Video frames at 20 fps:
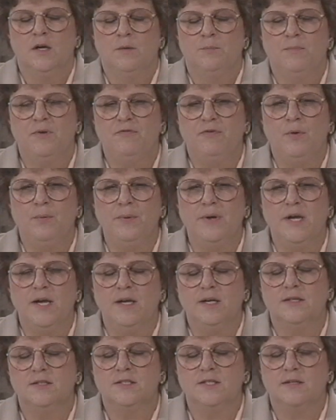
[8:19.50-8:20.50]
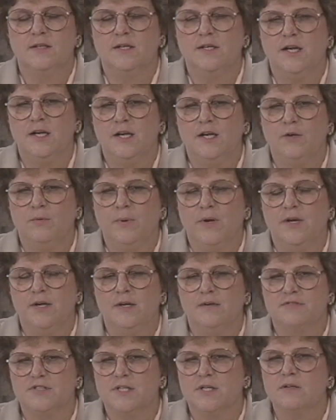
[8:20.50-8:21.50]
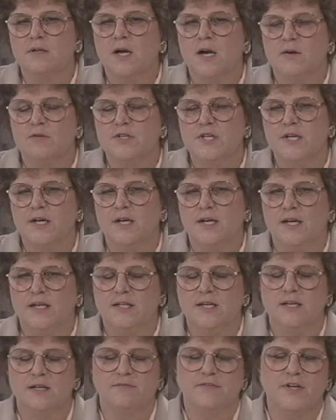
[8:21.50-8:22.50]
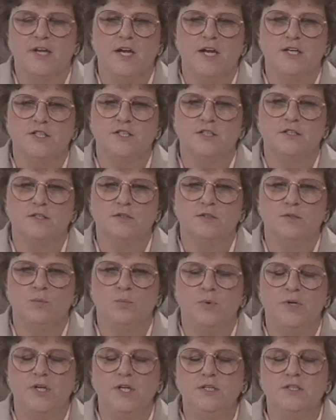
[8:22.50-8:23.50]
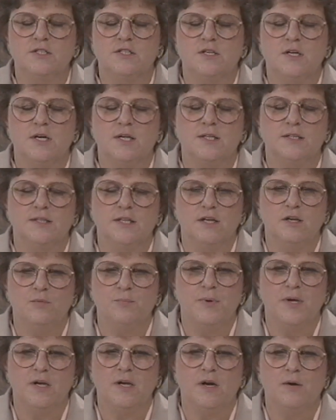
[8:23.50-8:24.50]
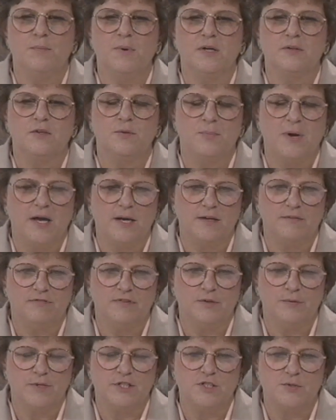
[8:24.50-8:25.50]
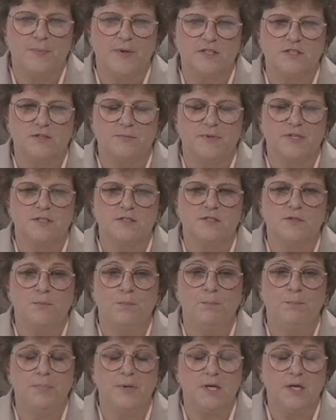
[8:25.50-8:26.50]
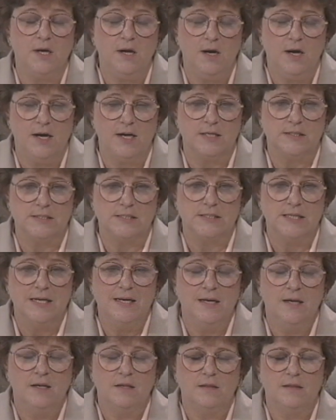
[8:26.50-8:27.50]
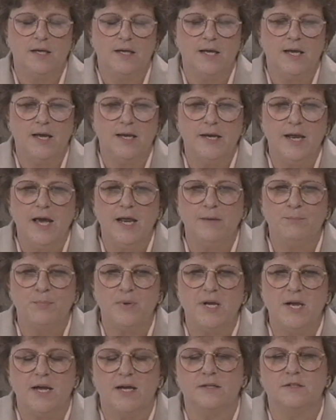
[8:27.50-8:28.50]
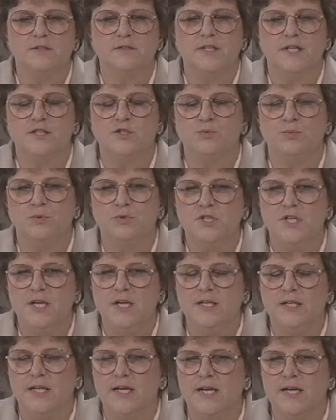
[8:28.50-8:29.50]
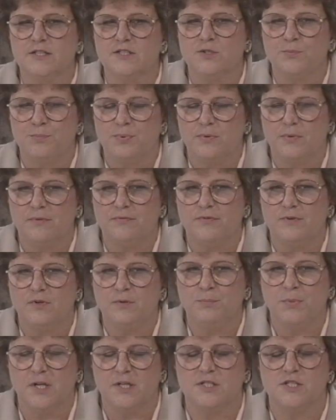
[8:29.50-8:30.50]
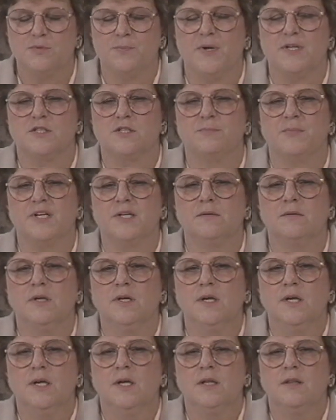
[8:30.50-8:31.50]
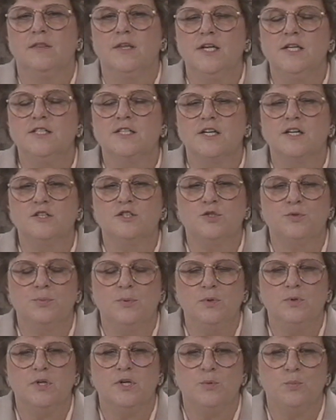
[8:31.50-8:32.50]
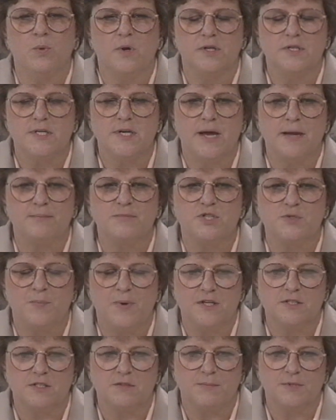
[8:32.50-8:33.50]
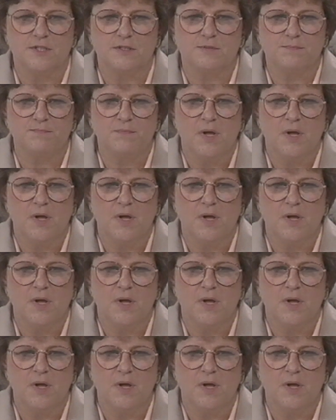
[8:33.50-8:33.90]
Before we get into the nitty-gritty of cell counting and identification, we need to talk a little bit about the body fluid specimens because they cannot be handled as routinely as a peripheral blood specimen. These are truly one-time specimens.